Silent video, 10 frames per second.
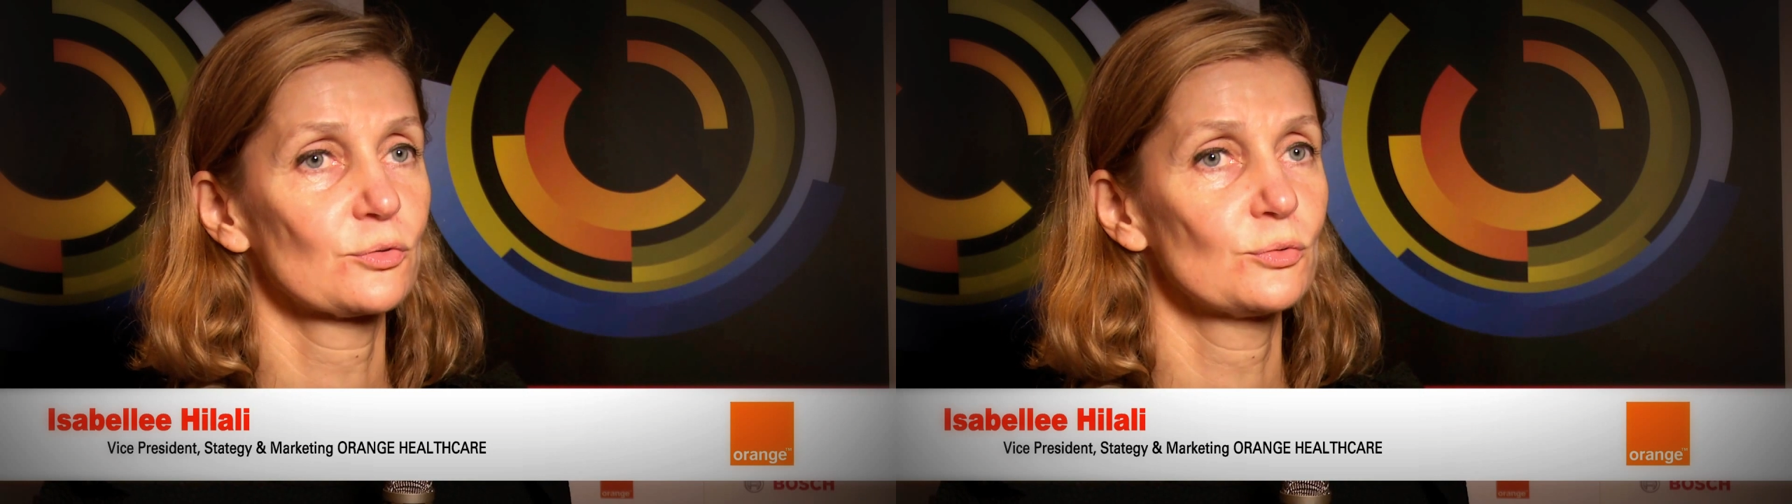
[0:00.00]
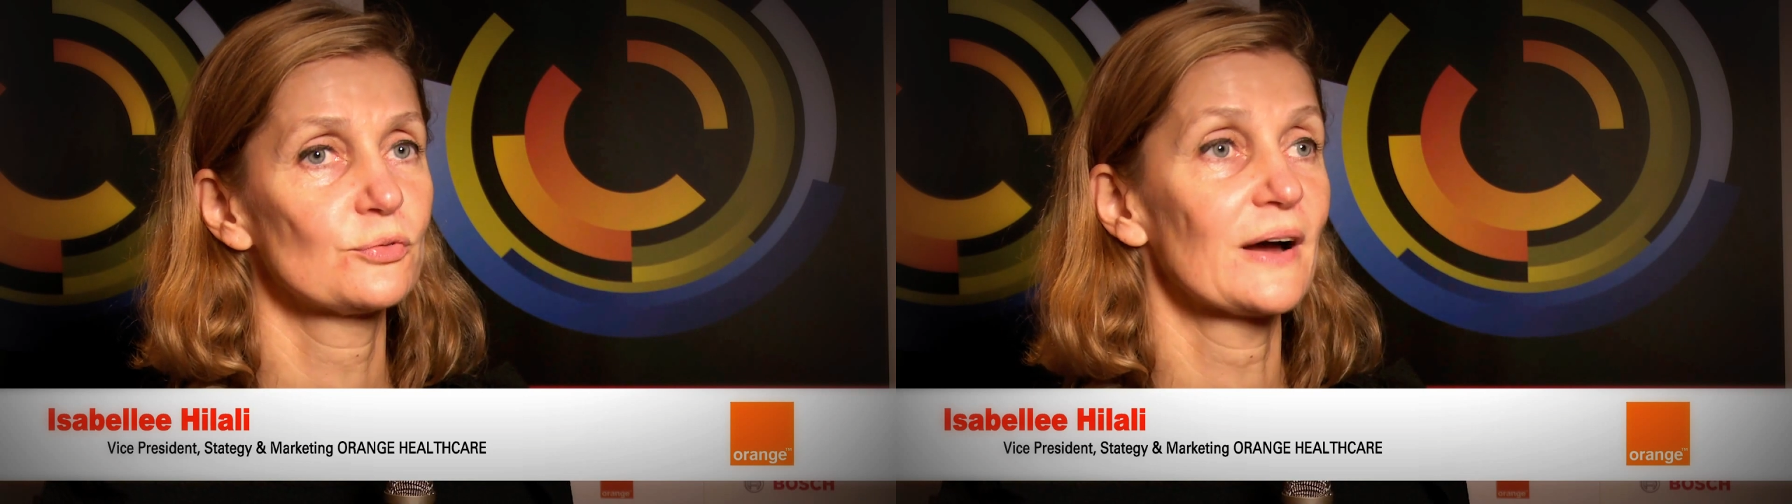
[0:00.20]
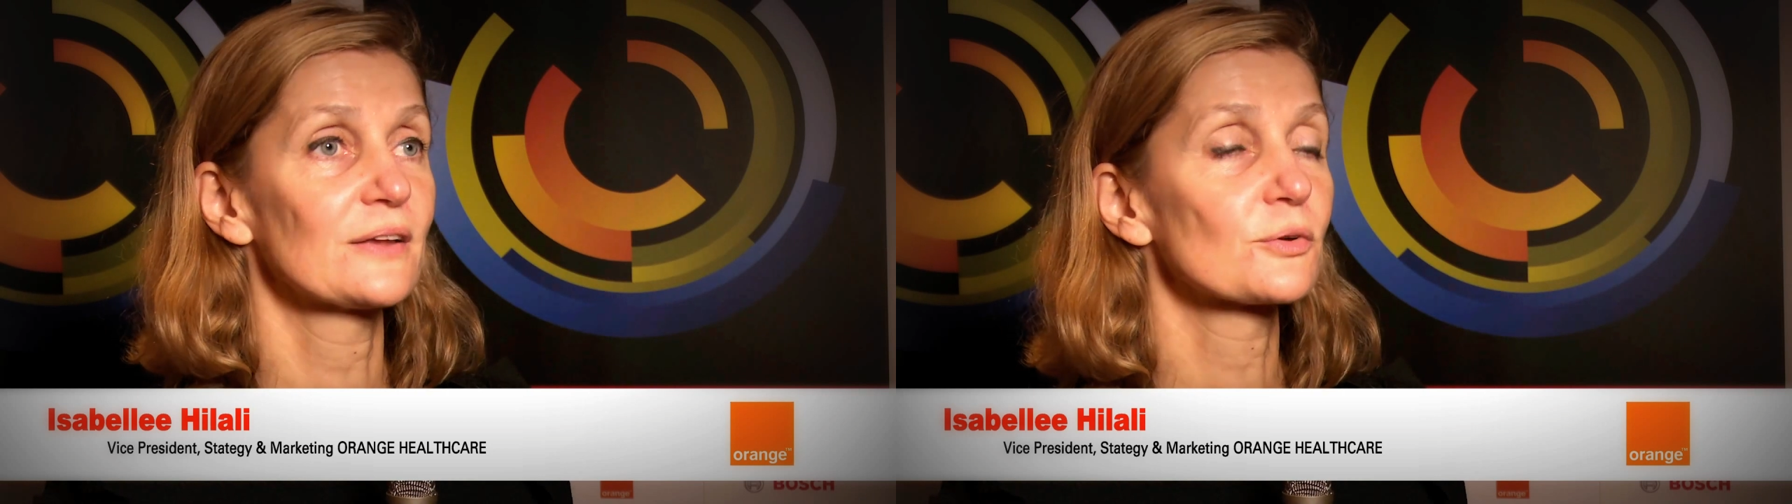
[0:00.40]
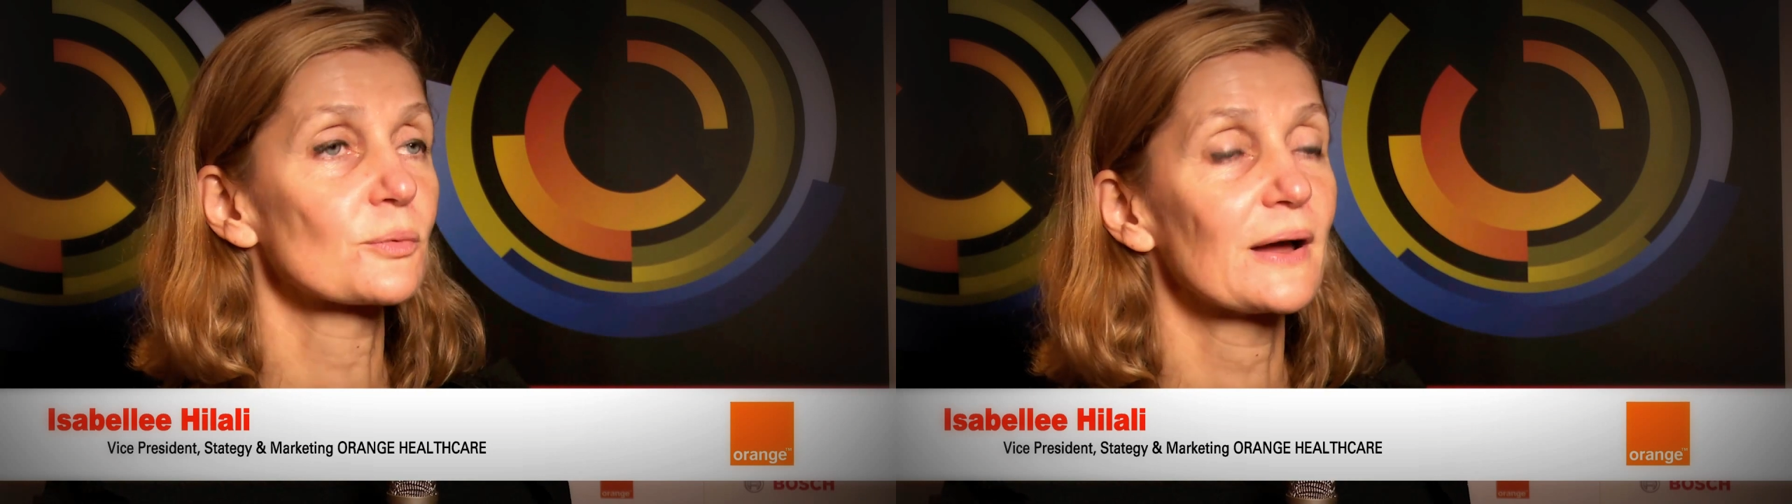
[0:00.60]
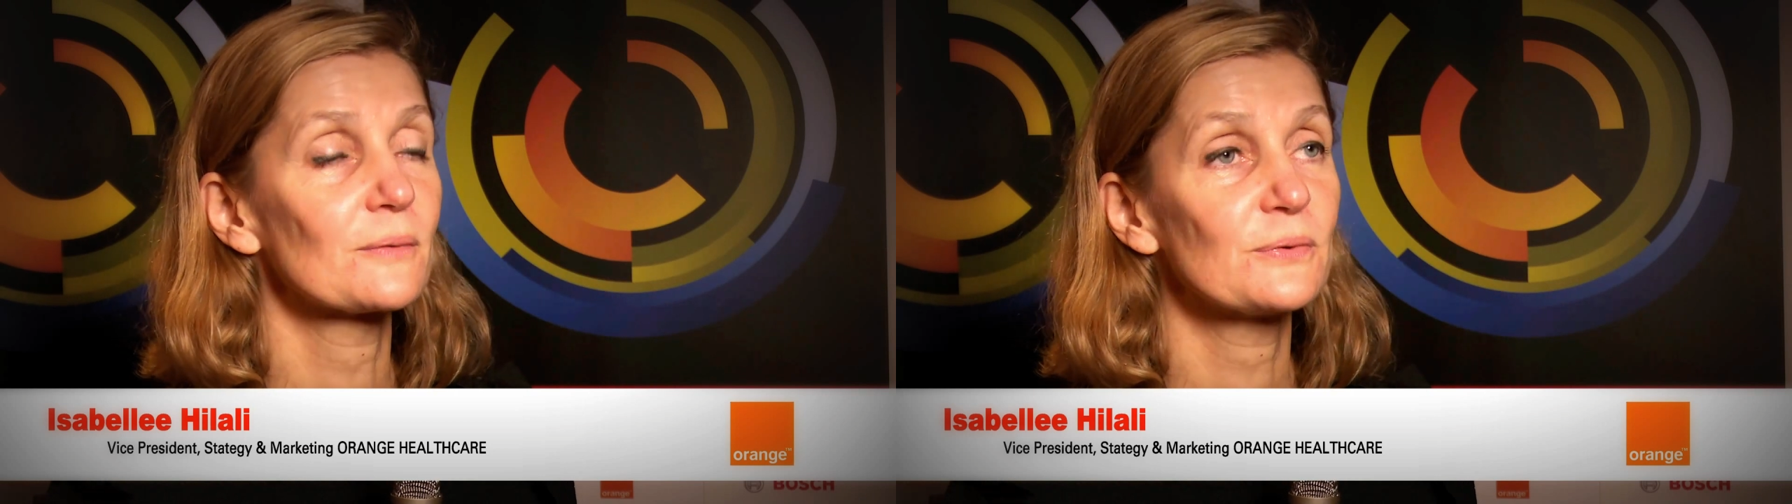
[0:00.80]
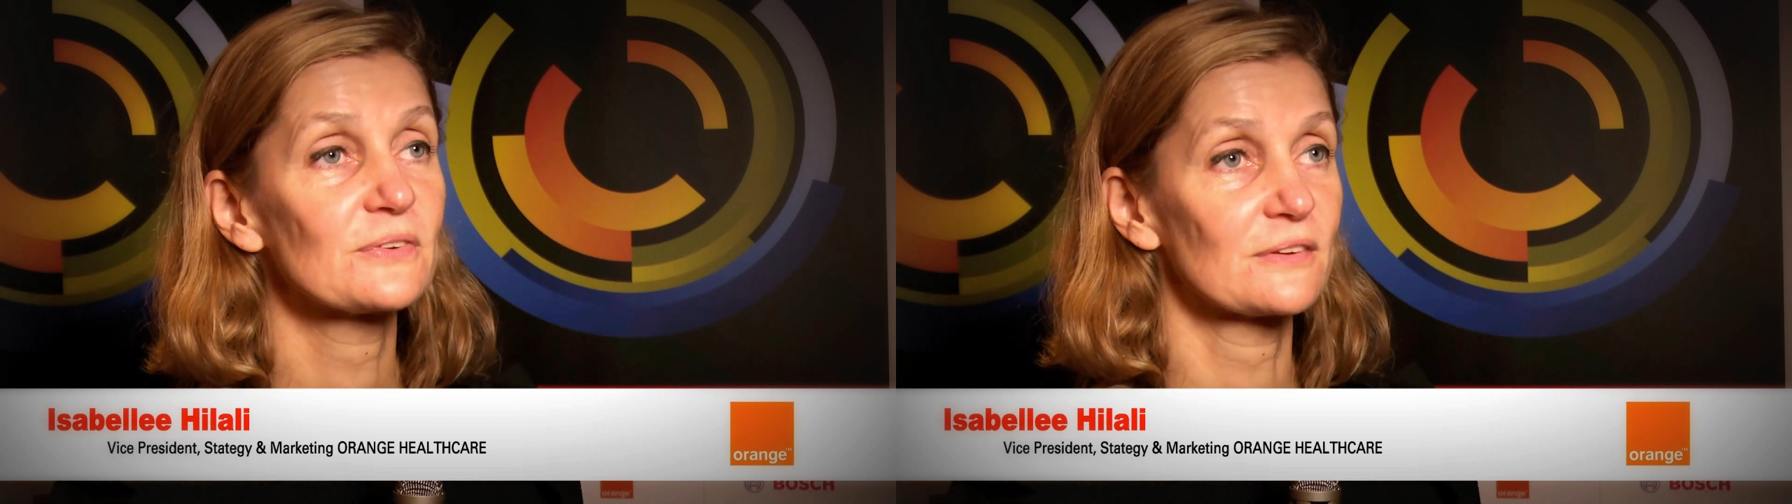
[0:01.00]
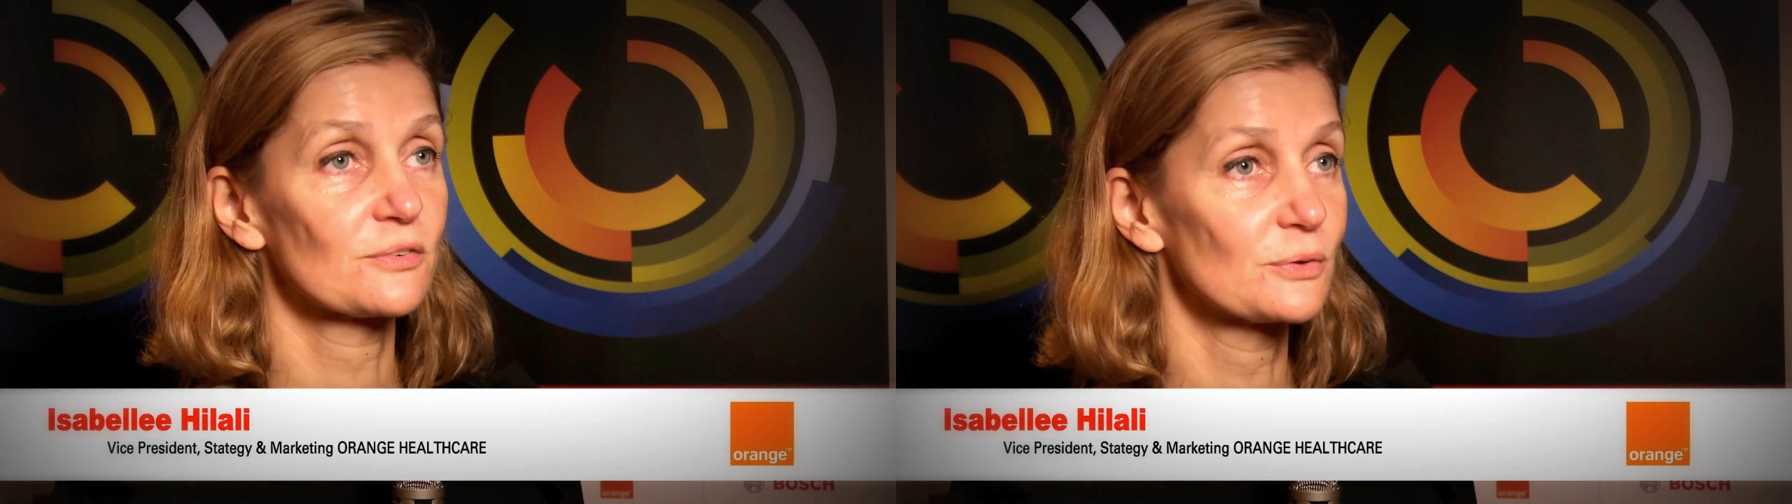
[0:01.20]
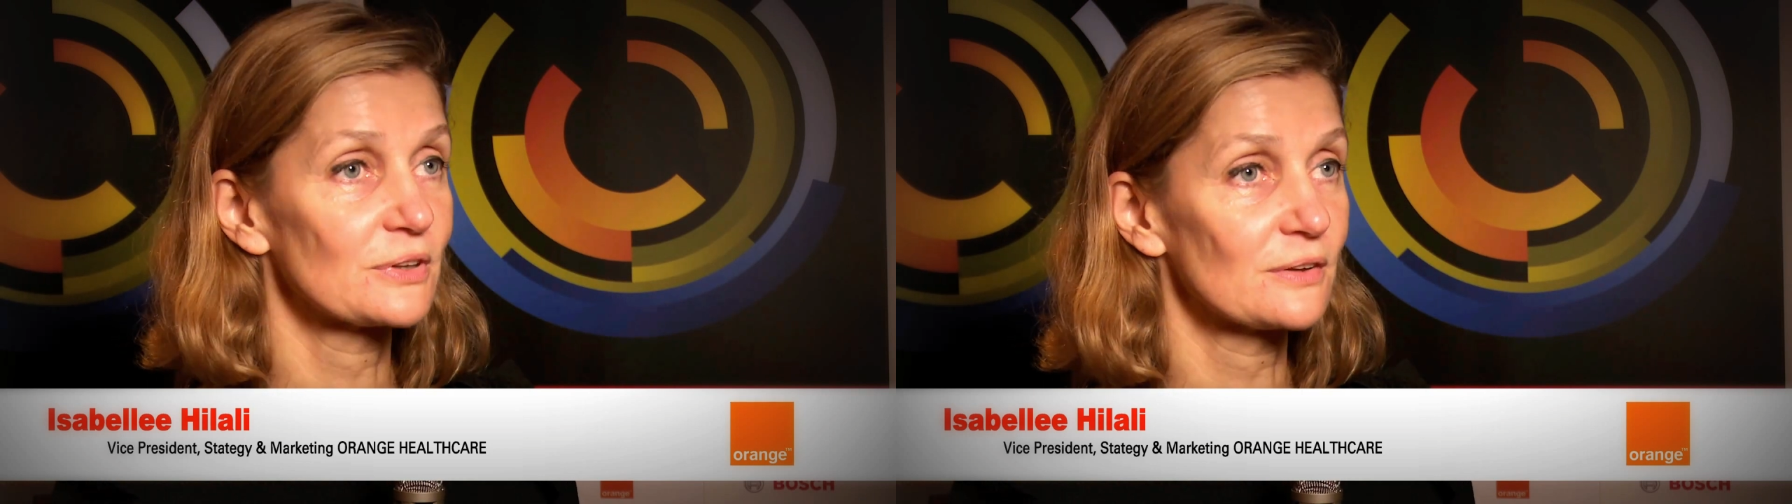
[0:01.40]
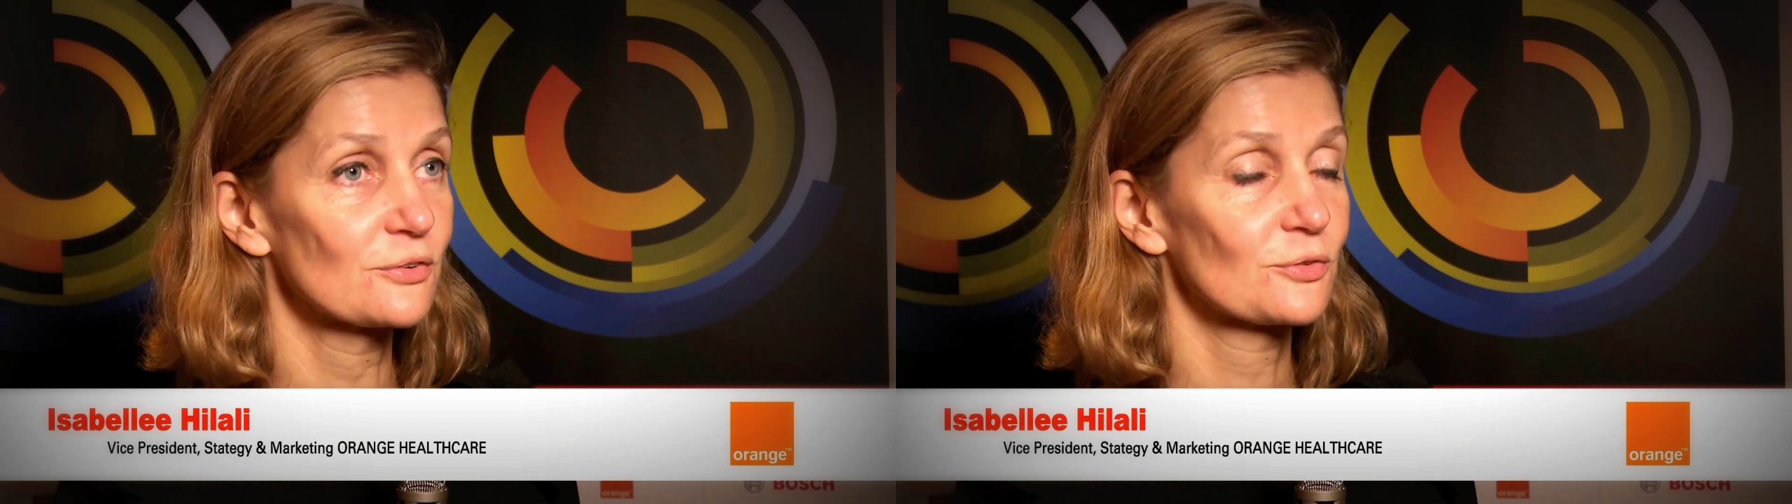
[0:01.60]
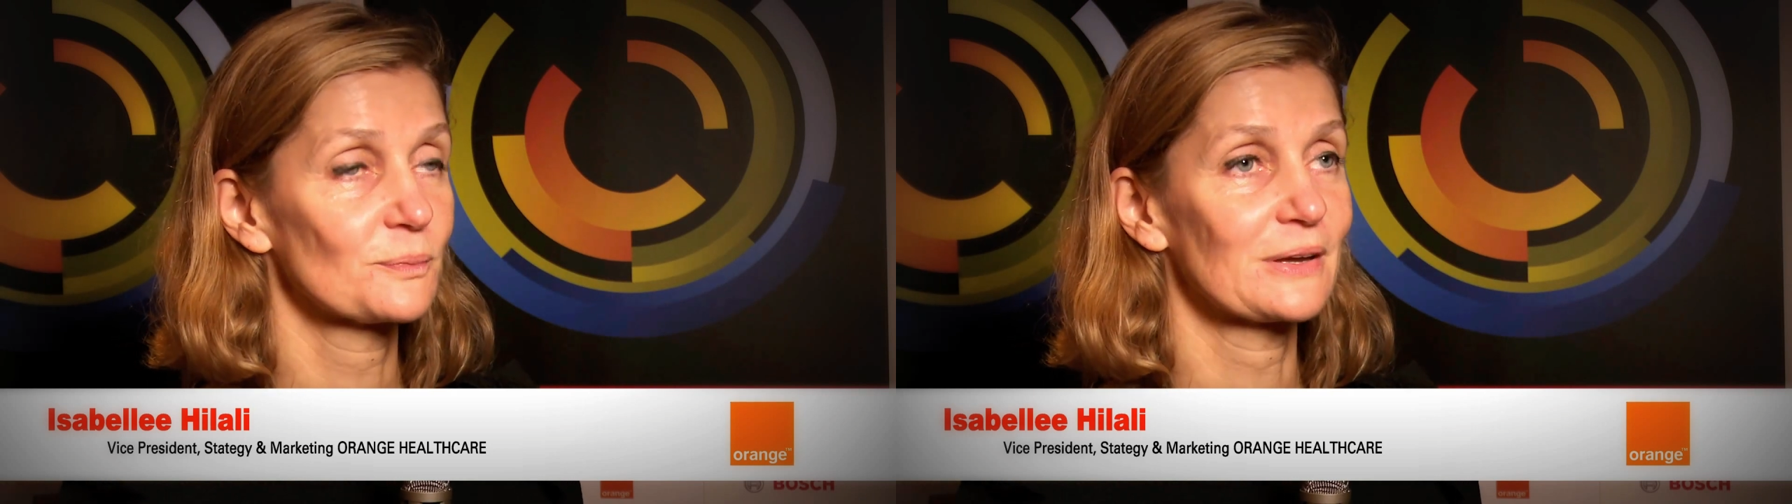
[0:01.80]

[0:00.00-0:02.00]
to find the right business models,